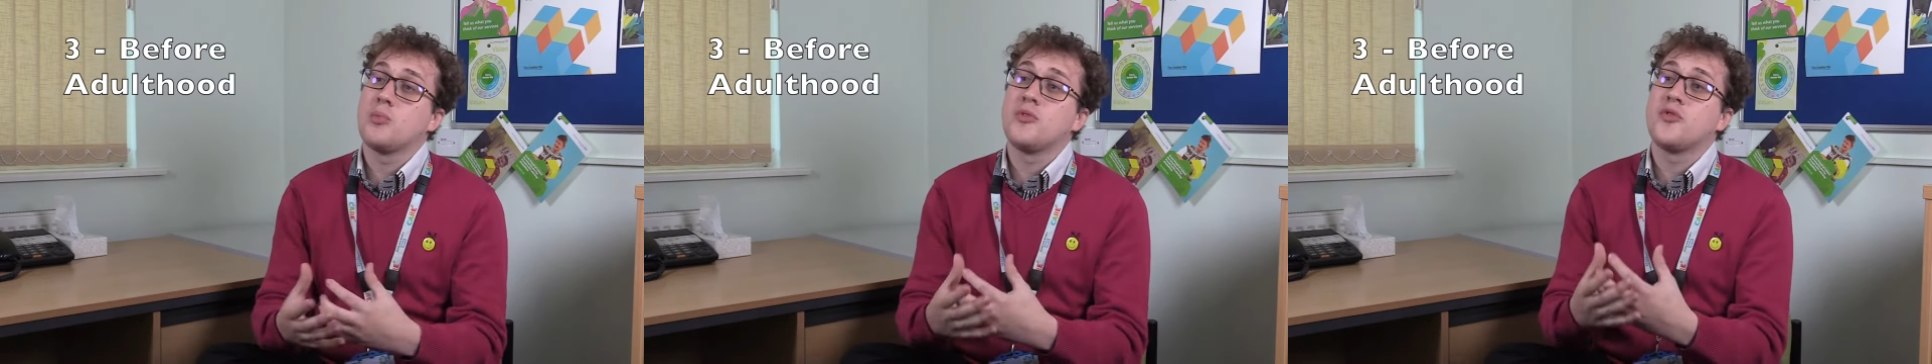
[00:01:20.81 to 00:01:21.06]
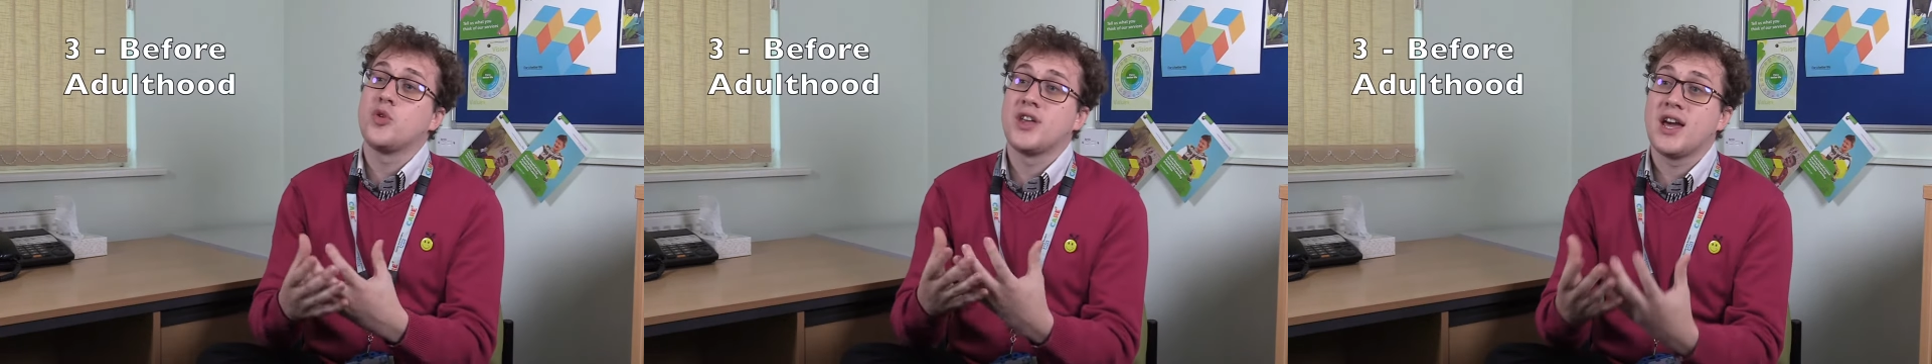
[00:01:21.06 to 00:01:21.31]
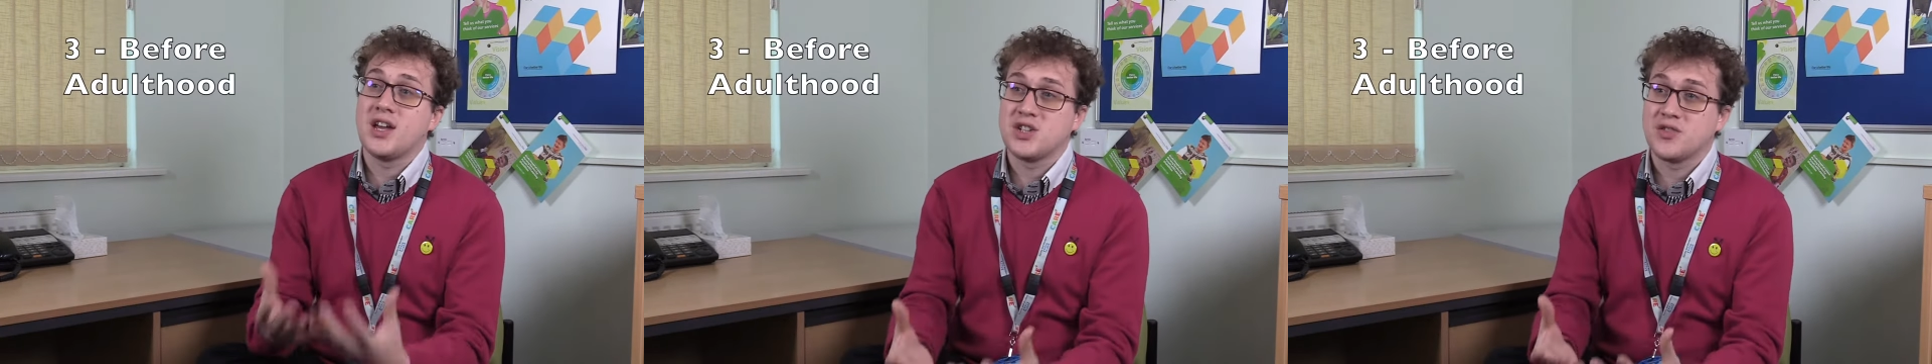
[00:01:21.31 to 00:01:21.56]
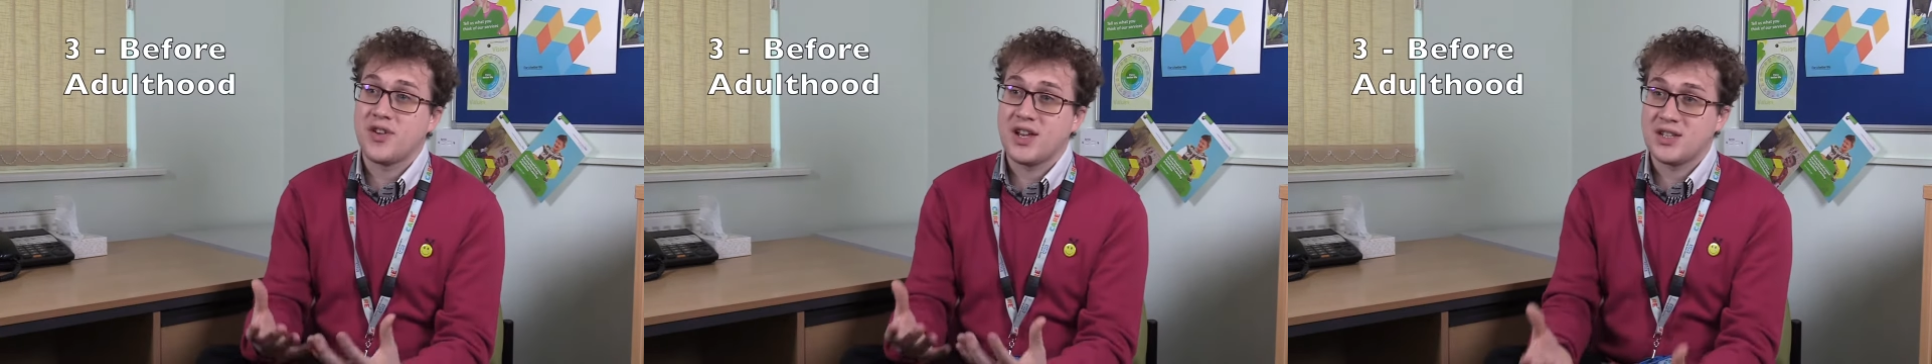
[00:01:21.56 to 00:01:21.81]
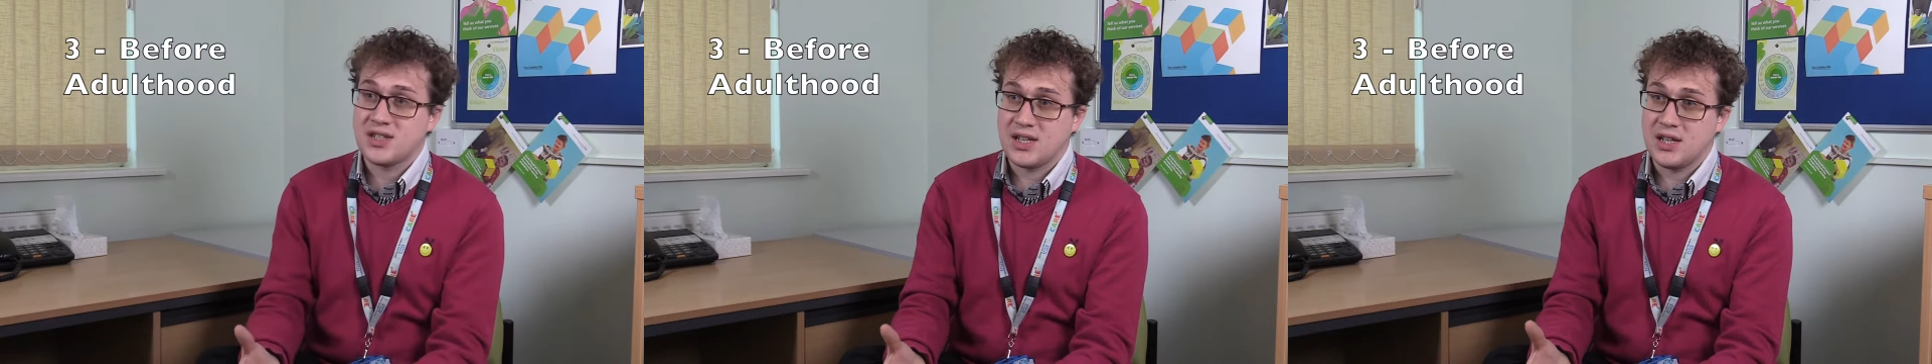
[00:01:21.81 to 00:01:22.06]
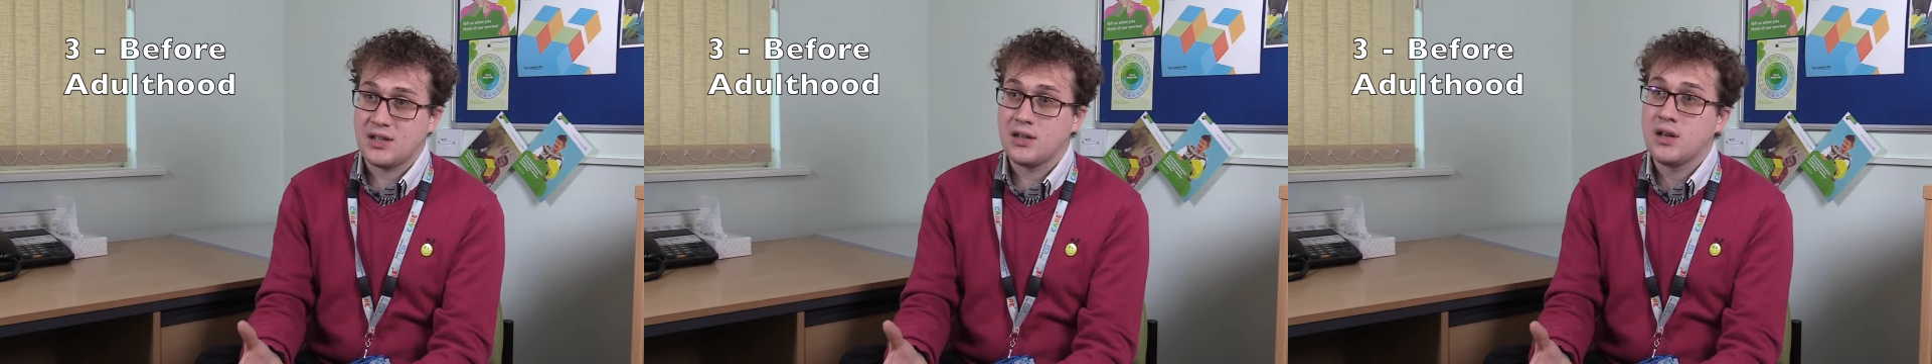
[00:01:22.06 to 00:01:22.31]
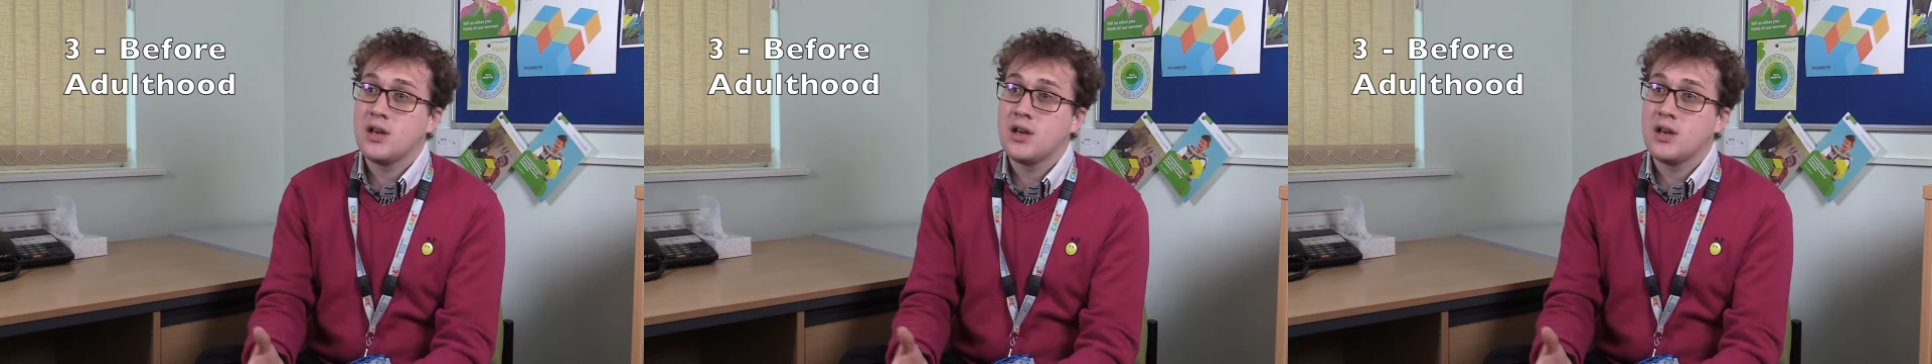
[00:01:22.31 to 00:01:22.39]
before the age of 18.